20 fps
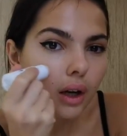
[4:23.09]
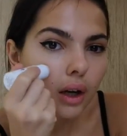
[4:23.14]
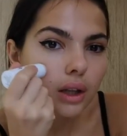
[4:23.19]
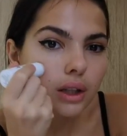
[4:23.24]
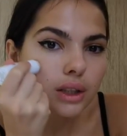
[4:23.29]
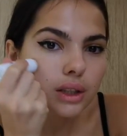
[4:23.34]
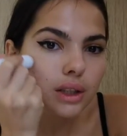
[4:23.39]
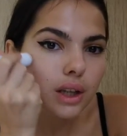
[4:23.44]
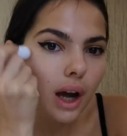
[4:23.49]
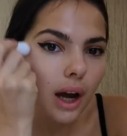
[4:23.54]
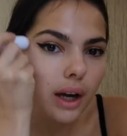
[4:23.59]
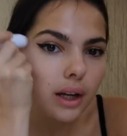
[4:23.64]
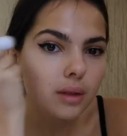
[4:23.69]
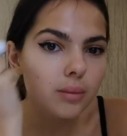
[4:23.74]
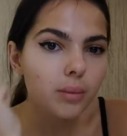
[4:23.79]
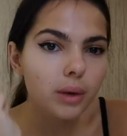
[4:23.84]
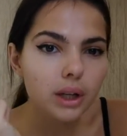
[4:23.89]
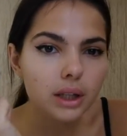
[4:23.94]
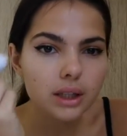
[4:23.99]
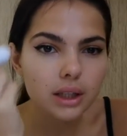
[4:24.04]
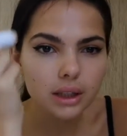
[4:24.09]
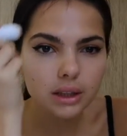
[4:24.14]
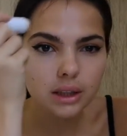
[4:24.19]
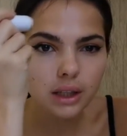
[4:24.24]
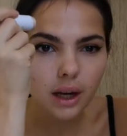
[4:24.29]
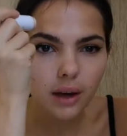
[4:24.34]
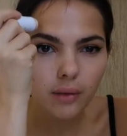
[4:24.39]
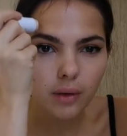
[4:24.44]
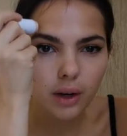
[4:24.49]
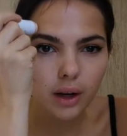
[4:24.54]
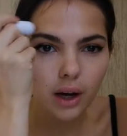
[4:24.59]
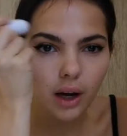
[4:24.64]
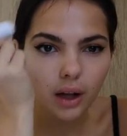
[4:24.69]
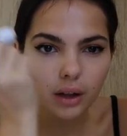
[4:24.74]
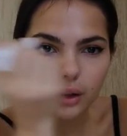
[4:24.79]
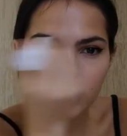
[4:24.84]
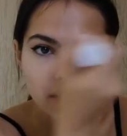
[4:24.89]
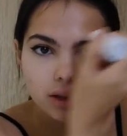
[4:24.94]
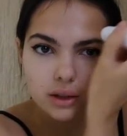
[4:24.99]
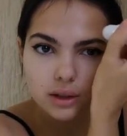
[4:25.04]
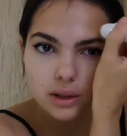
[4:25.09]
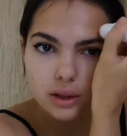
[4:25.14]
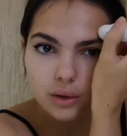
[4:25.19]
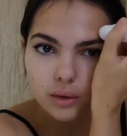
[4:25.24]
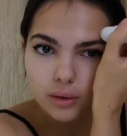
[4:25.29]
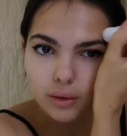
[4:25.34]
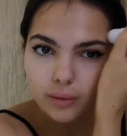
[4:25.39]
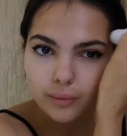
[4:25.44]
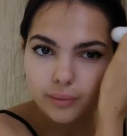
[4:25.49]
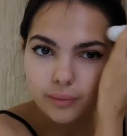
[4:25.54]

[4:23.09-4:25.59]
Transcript: shine, but it doesn't have a color, so